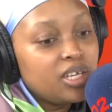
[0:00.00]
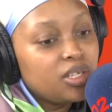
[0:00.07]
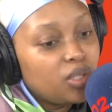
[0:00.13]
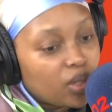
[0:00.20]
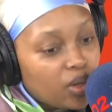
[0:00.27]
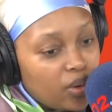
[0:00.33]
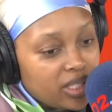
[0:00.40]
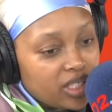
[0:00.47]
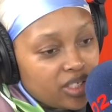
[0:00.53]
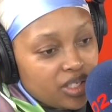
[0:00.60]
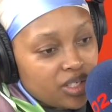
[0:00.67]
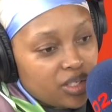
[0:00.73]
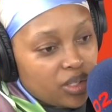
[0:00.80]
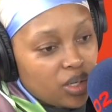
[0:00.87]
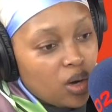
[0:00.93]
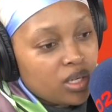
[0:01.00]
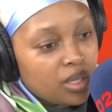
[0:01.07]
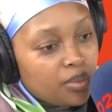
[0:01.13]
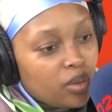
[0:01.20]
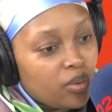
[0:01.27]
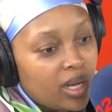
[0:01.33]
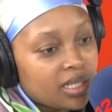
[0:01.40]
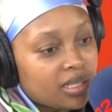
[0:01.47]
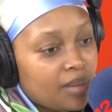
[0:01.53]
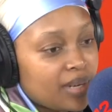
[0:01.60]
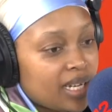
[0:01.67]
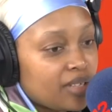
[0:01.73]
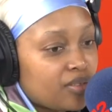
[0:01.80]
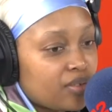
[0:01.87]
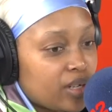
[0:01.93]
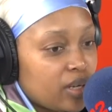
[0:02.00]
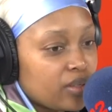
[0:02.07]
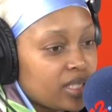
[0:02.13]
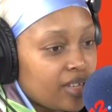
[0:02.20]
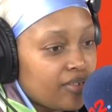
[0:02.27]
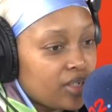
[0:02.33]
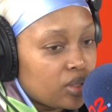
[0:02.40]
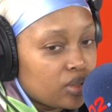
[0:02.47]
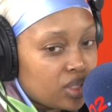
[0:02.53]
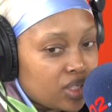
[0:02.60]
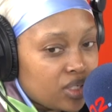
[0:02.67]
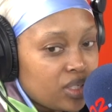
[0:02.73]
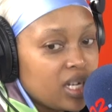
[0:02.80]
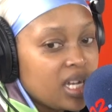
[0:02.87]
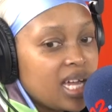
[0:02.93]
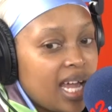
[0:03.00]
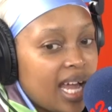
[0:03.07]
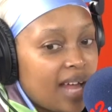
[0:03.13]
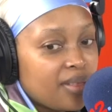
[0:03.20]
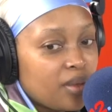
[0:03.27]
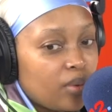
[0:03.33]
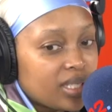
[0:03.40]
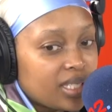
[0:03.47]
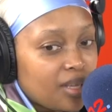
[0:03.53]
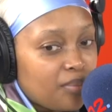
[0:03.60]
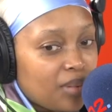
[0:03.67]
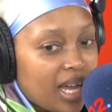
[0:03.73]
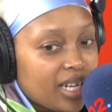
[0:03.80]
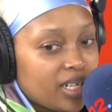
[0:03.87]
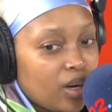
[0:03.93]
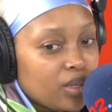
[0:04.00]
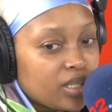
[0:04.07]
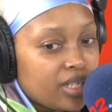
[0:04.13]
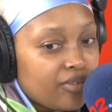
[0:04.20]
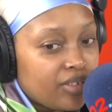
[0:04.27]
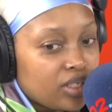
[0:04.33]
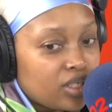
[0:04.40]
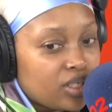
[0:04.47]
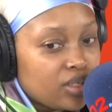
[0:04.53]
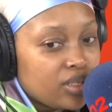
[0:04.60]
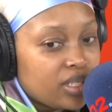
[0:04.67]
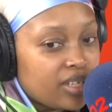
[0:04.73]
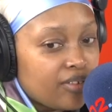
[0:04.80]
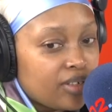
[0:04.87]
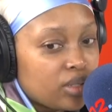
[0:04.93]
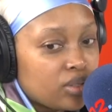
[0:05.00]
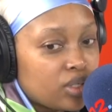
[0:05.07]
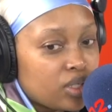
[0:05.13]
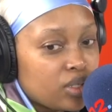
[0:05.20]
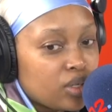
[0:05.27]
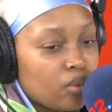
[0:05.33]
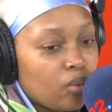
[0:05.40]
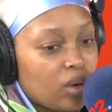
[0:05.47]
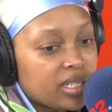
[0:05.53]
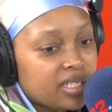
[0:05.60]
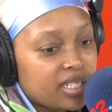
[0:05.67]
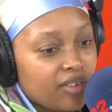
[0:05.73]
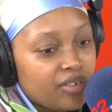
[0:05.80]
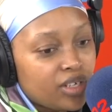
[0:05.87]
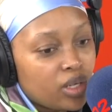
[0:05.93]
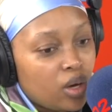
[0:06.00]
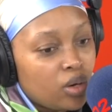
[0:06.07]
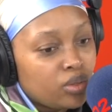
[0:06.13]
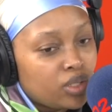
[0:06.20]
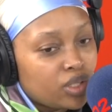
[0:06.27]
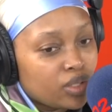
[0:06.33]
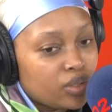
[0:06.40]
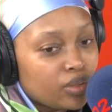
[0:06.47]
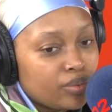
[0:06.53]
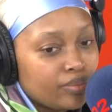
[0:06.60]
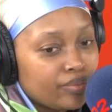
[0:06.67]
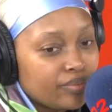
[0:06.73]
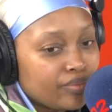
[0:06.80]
Your questions on 011-883-0702 and the WhatsApp line 072-702-1702.